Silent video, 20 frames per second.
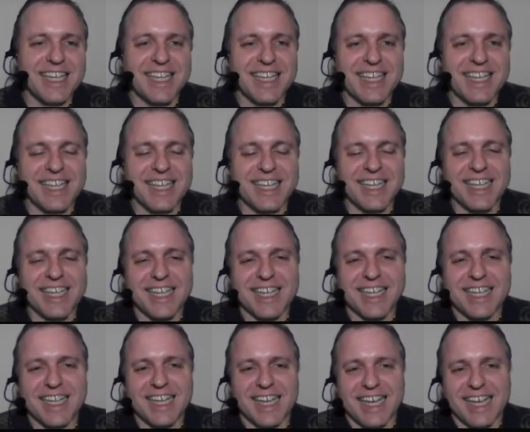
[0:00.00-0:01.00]

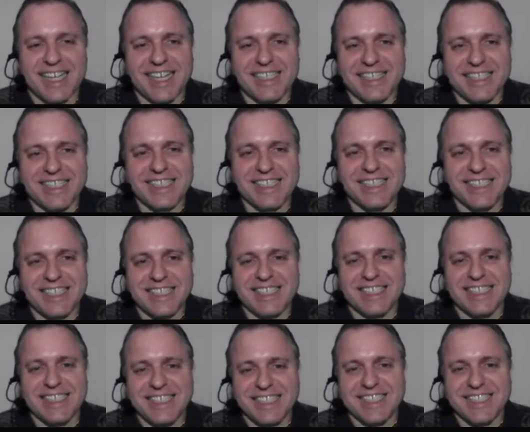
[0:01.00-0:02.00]

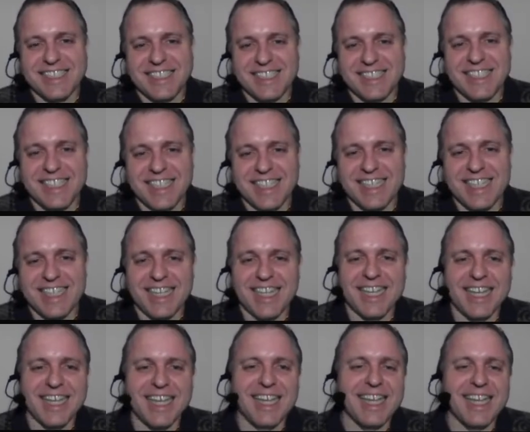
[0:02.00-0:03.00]

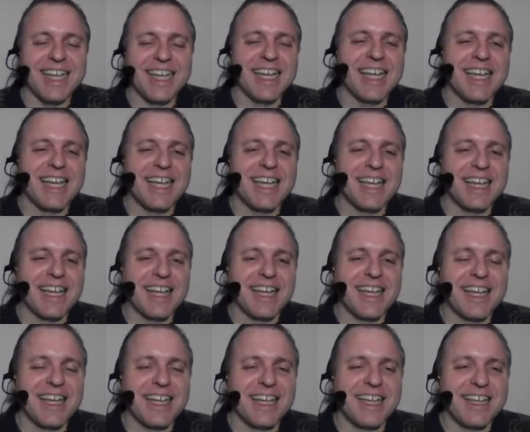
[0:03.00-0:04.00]

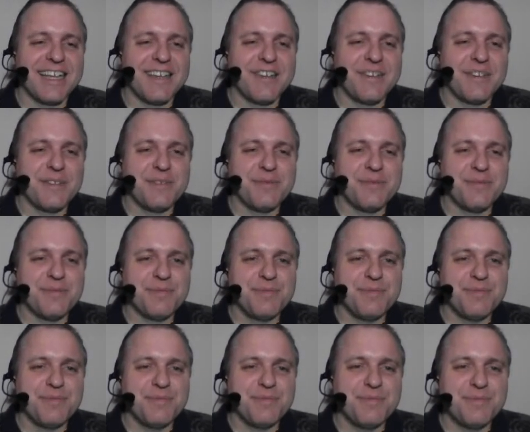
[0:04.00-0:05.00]

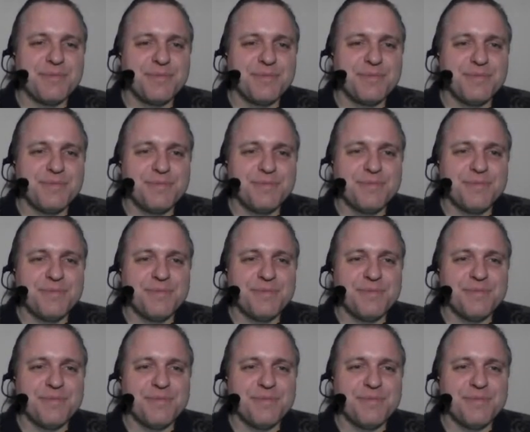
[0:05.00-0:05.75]
(not speaking)